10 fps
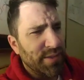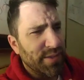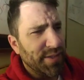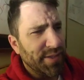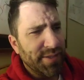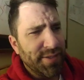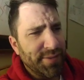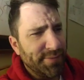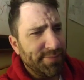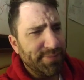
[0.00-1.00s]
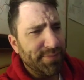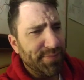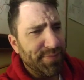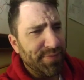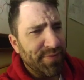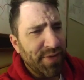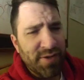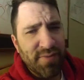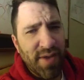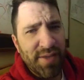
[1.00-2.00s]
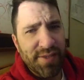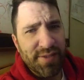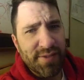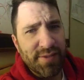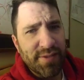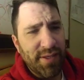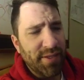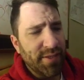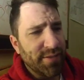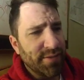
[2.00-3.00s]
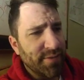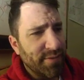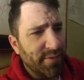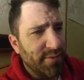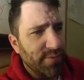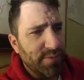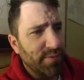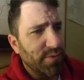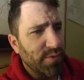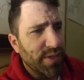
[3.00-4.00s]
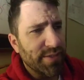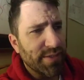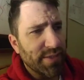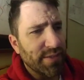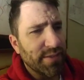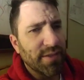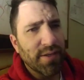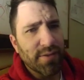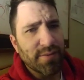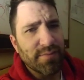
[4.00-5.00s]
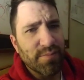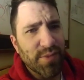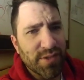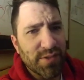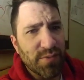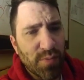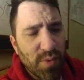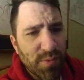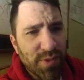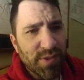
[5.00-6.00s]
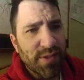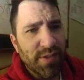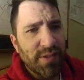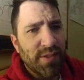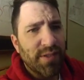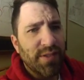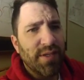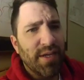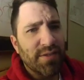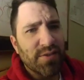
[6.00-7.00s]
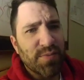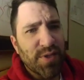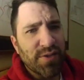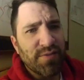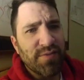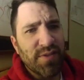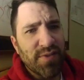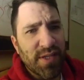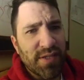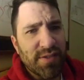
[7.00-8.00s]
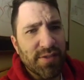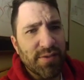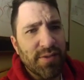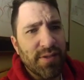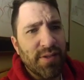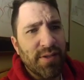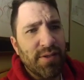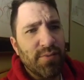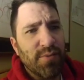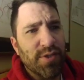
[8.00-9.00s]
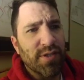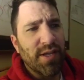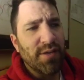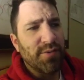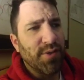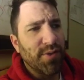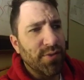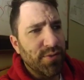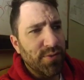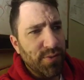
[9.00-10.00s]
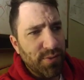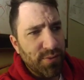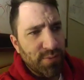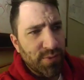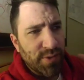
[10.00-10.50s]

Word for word: uh, very violent and crazy. Um, but this woman has a spirit of divination, which allows her to